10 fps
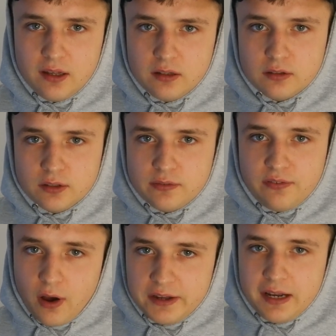there's
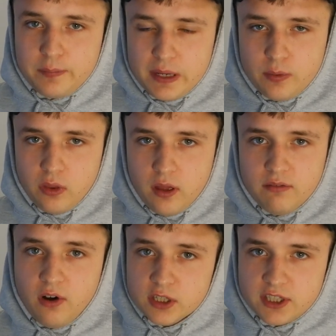49 people that have
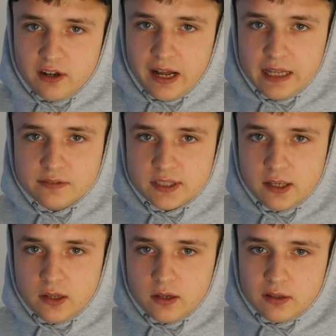lost their lives.
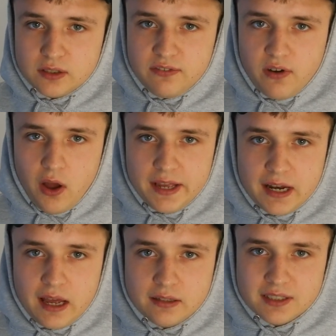There's
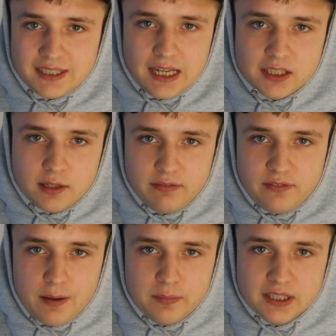49 sets of
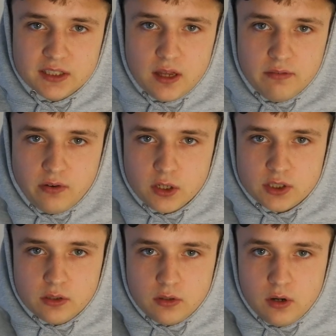families that have lost a
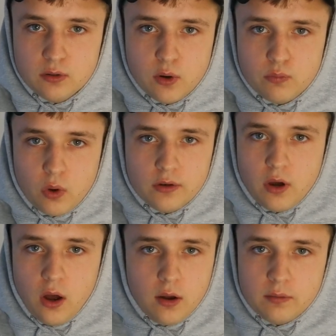loved one,
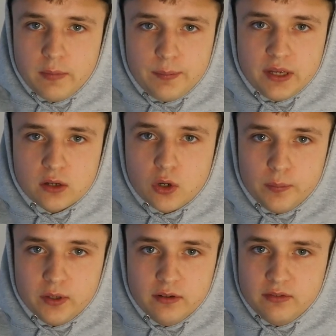or maybe a couple
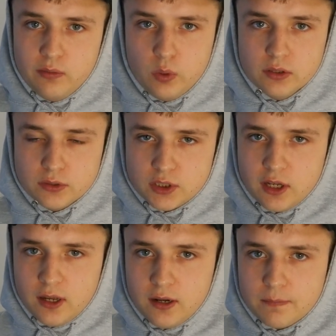of loved ones.
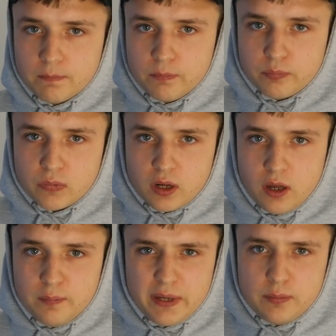And
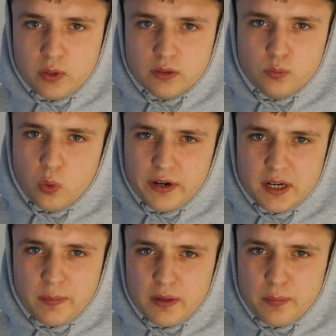people are worrying
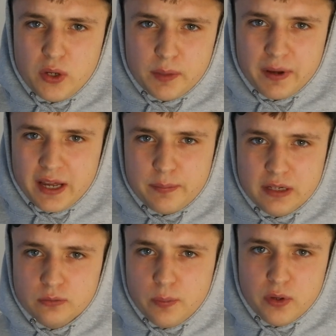about PewDiePie being
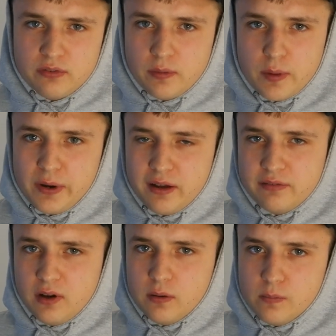removed from the
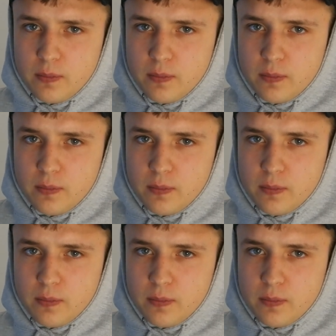platform.